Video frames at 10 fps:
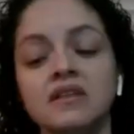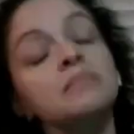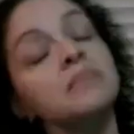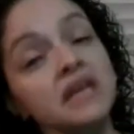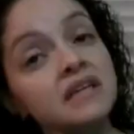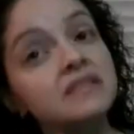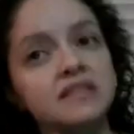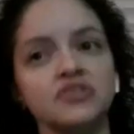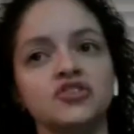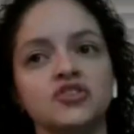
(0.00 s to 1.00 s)
the main
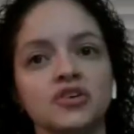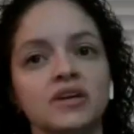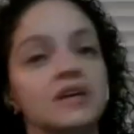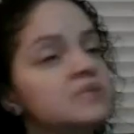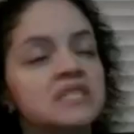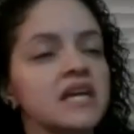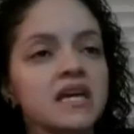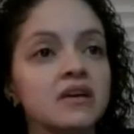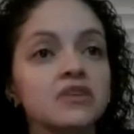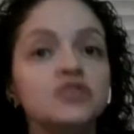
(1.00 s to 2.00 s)
teacher kept
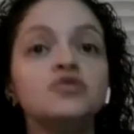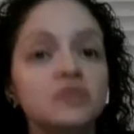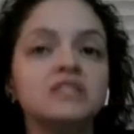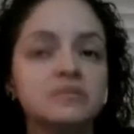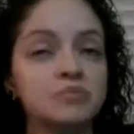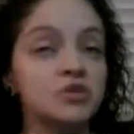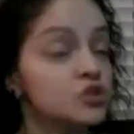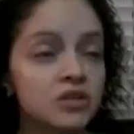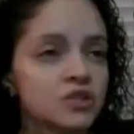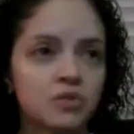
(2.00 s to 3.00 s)
saying, you need to be
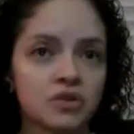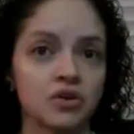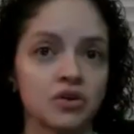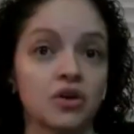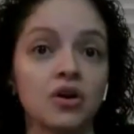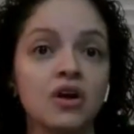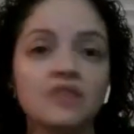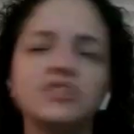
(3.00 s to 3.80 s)
strict with her.